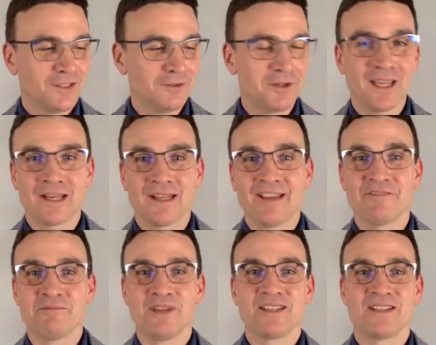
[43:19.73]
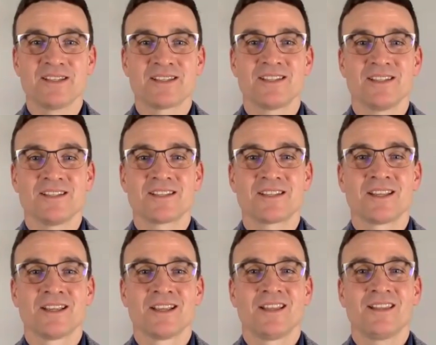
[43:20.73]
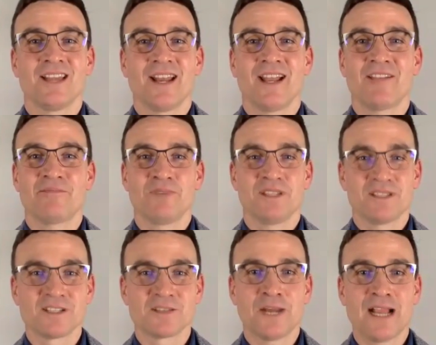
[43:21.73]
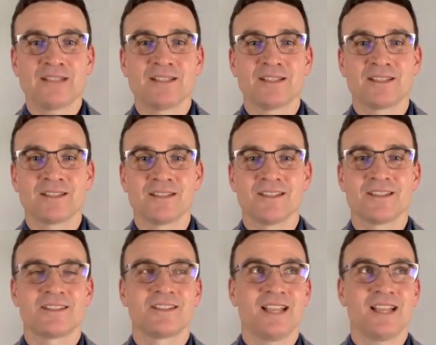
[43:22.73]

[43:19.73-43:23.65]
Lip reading: you can't have businesses that have business practices